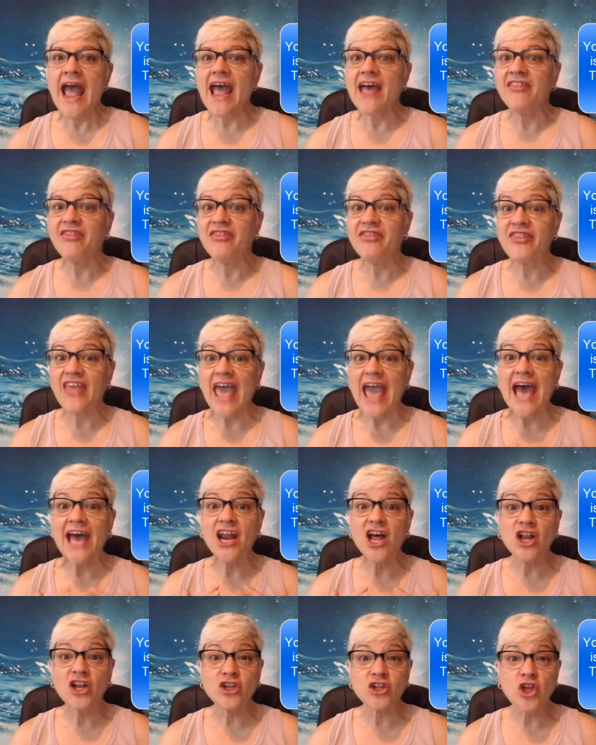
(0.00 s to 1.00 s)
and that
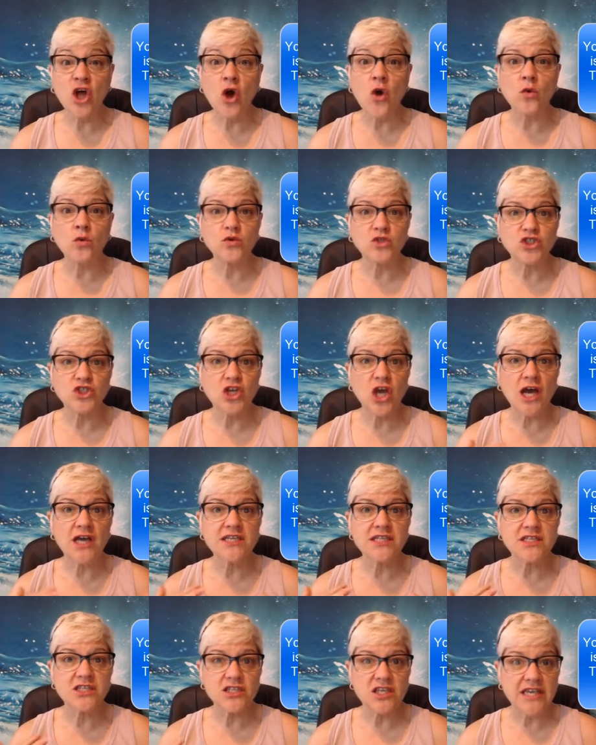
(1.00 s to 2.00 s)
alone
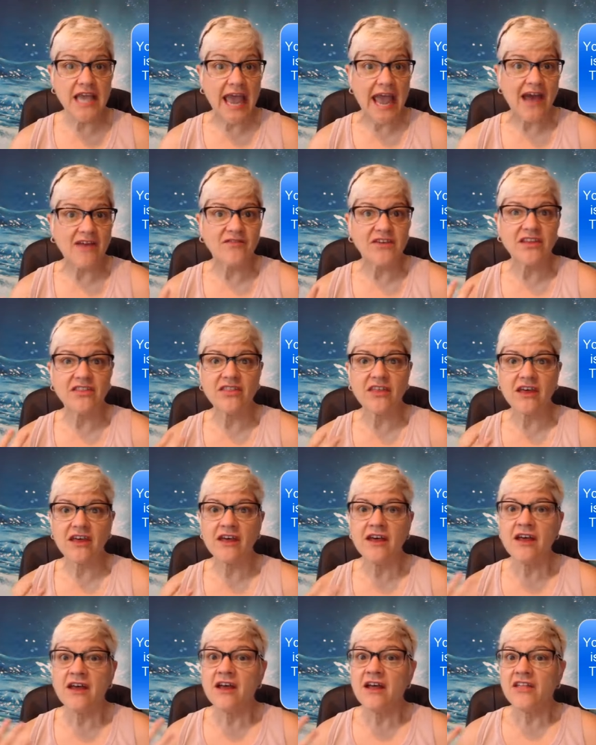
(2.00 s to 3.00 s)
just having
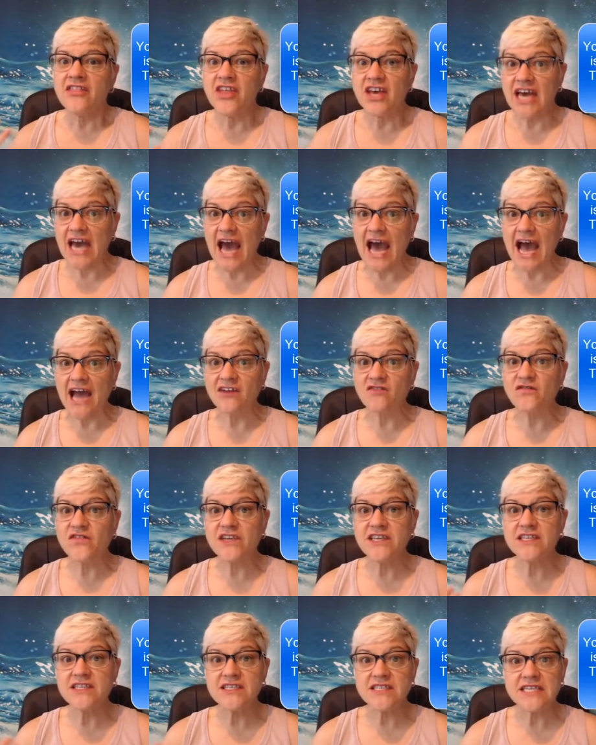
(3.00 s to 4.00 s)
the the
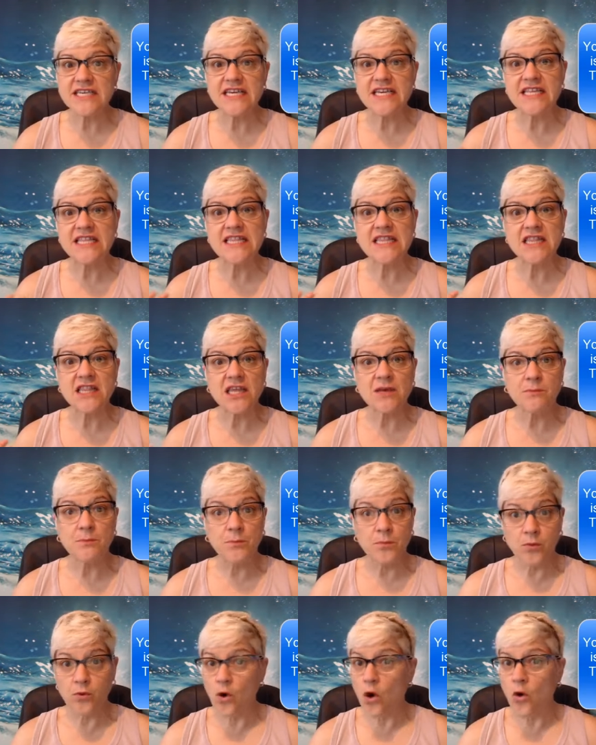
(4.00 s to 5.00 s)
confidence in the
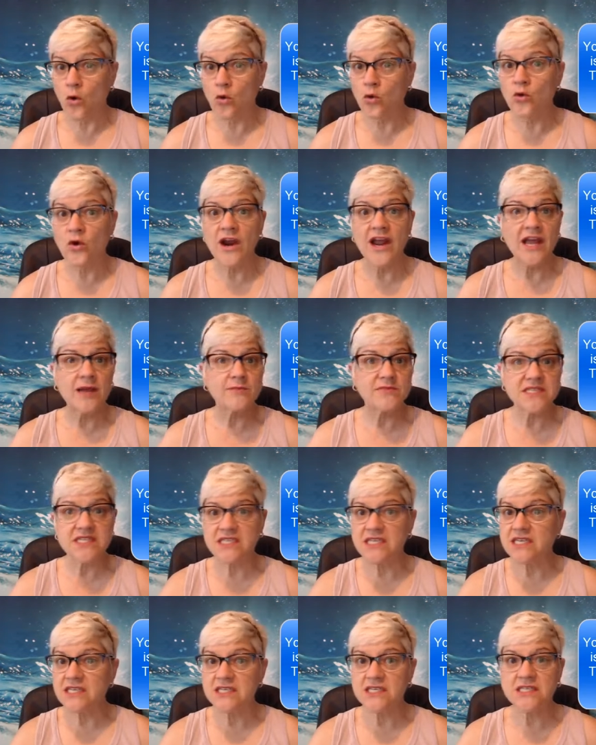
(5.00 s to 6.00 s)
program
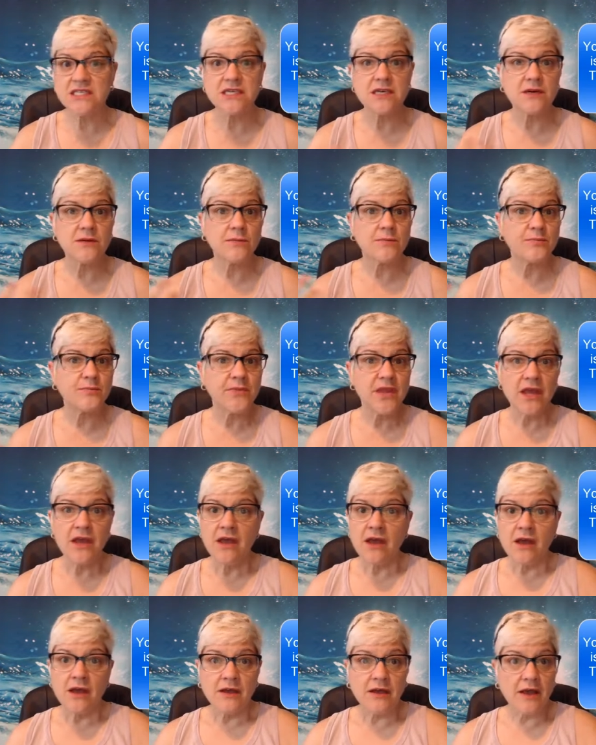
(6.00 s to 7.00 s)
system
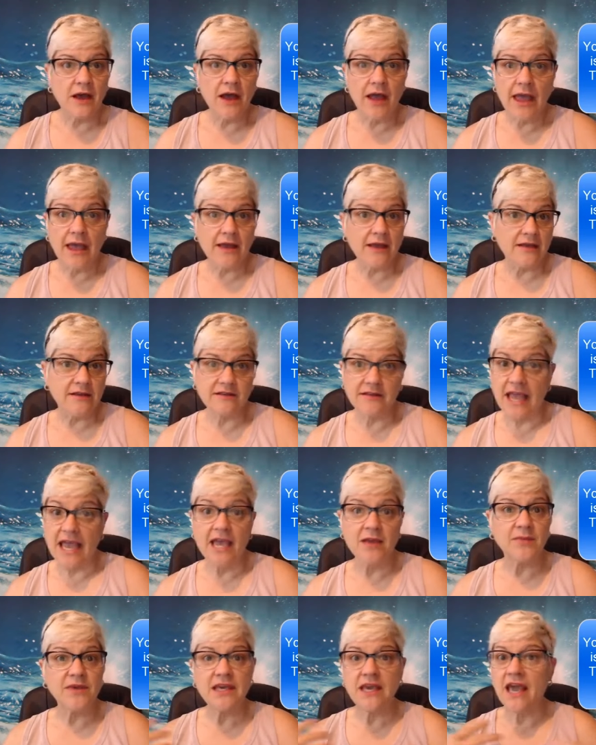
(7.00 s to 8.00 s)

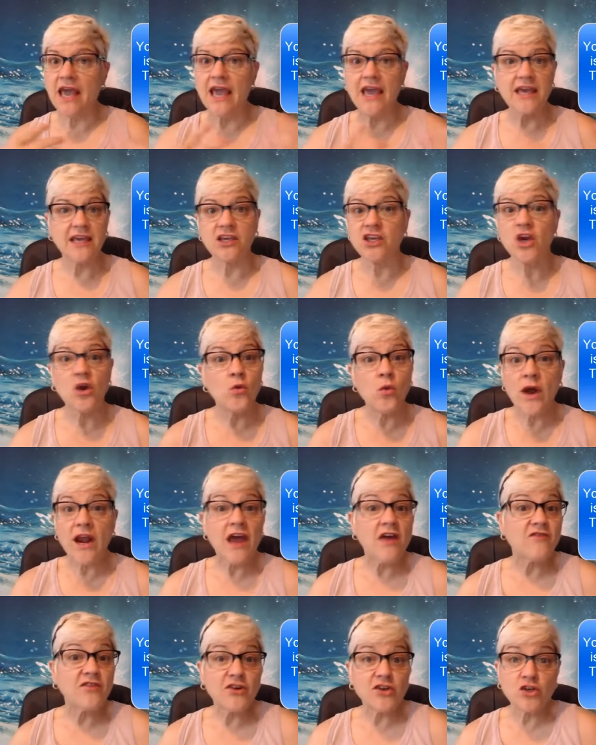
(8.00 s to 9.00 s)
ABA, you know
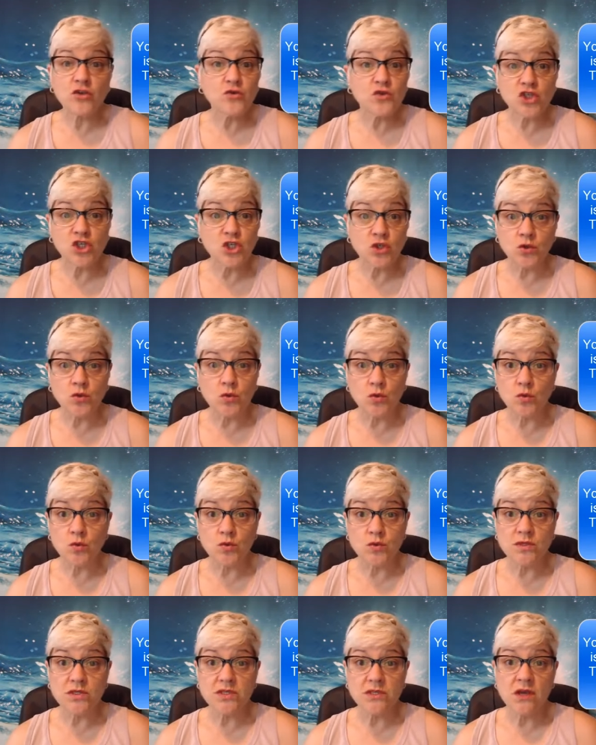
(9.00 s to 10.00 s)
whatever you
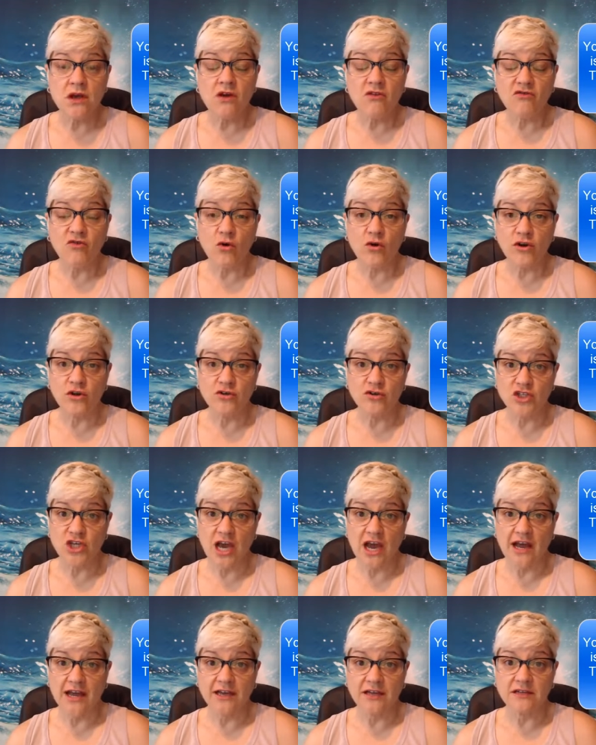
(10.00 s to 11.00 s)
choose for your
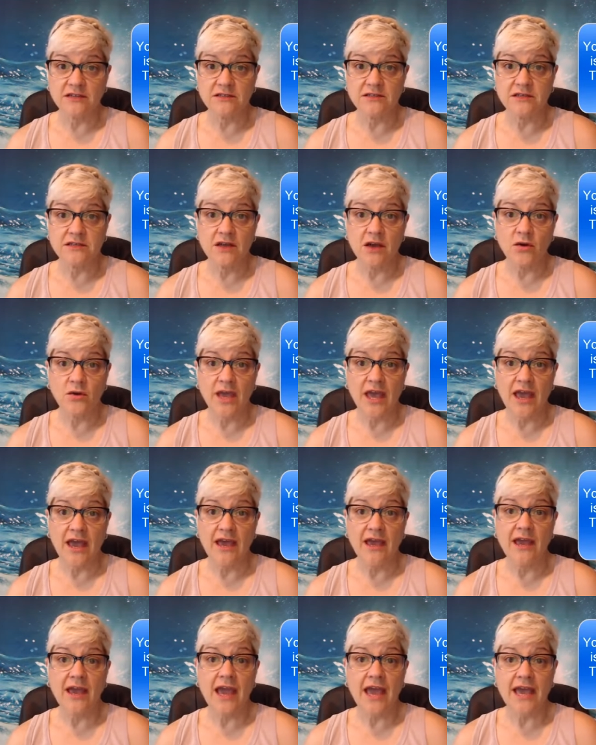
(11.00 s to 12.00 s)
child, okay,